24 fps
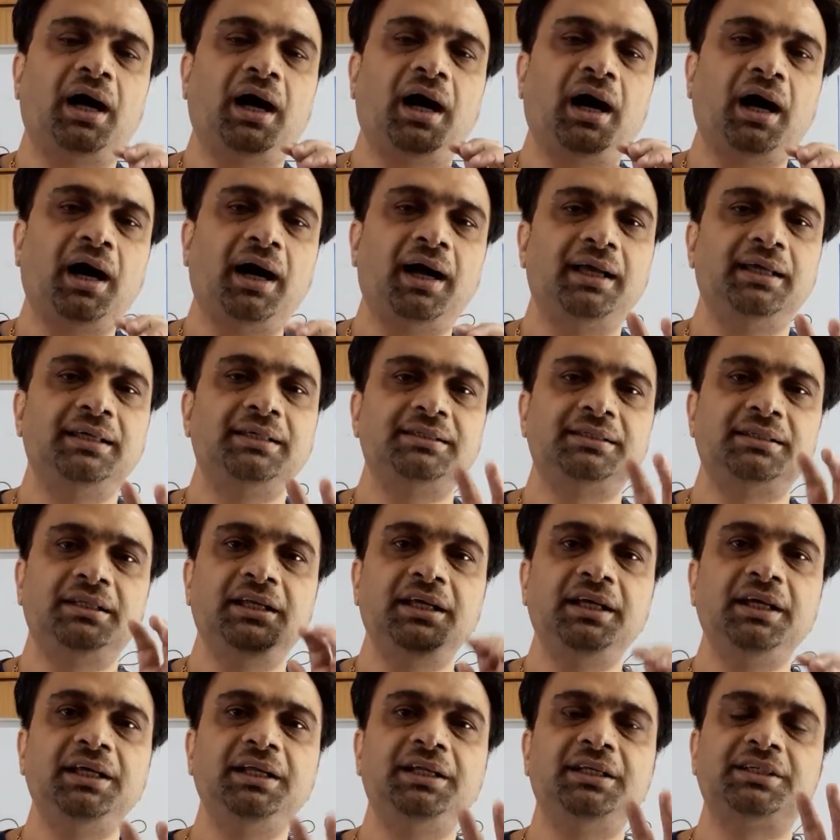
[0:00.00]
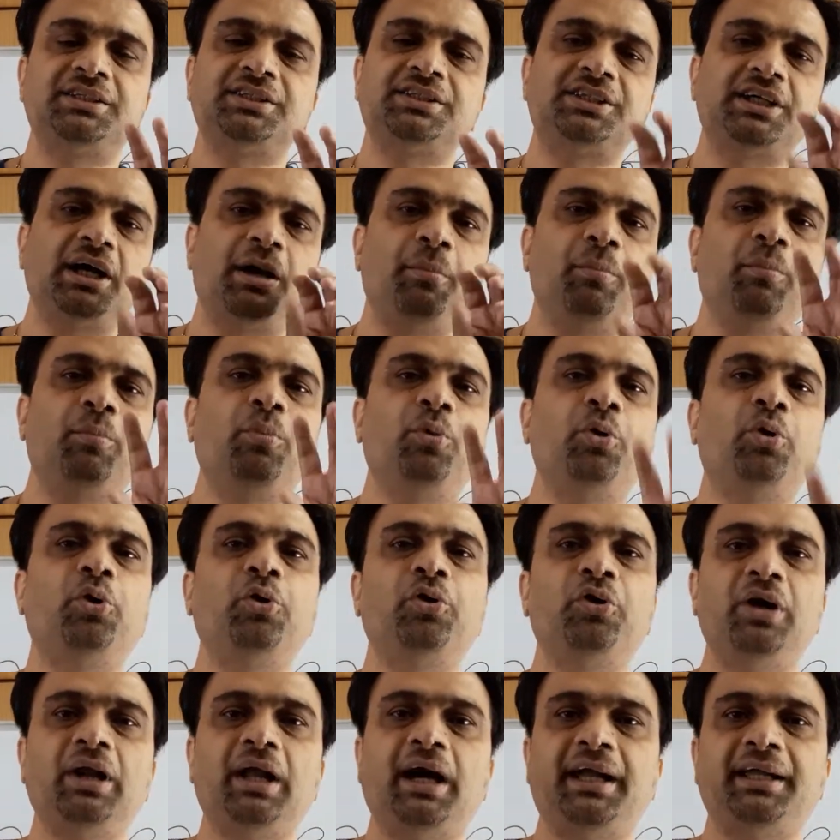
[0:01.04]
eyes need some
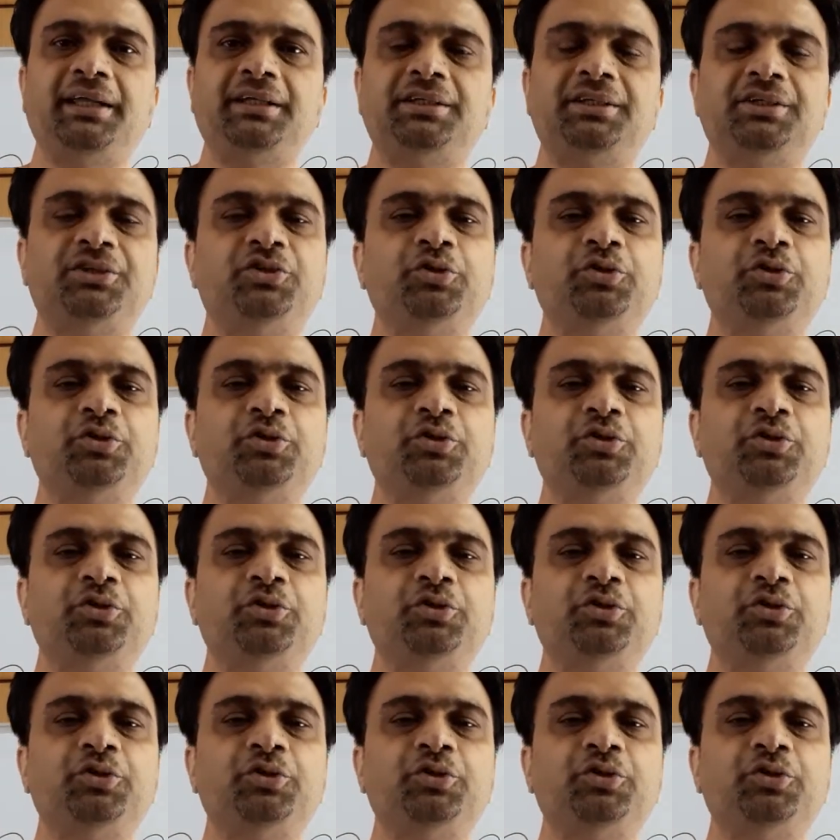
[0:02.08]
more light